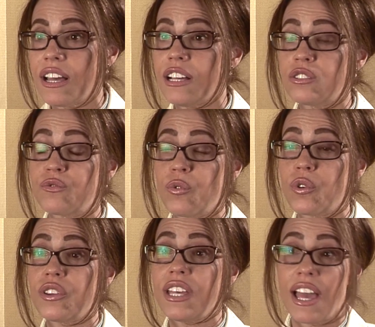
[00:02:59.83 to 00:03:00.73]
It's
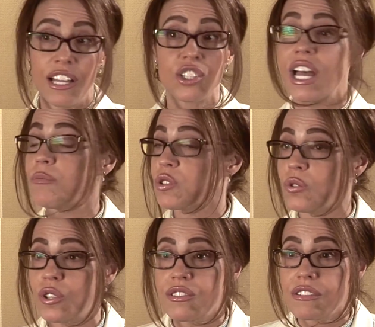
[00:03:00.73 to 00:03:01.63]
for the HCAP
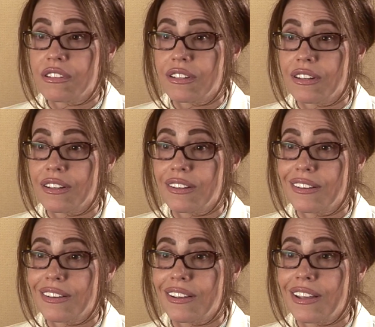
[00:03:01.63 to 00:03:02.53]
scores.
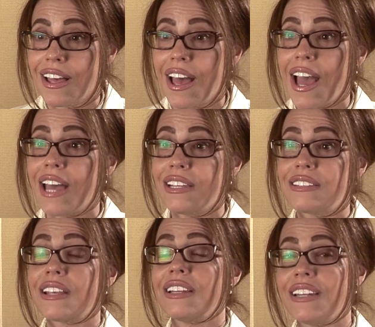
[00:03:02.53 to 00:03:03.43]
And they
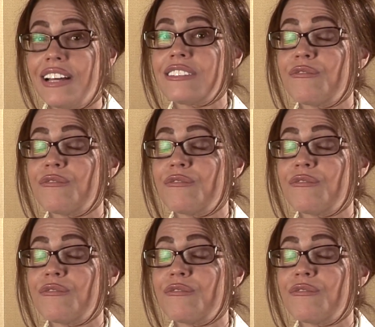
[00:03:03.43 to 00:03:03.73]
said, let's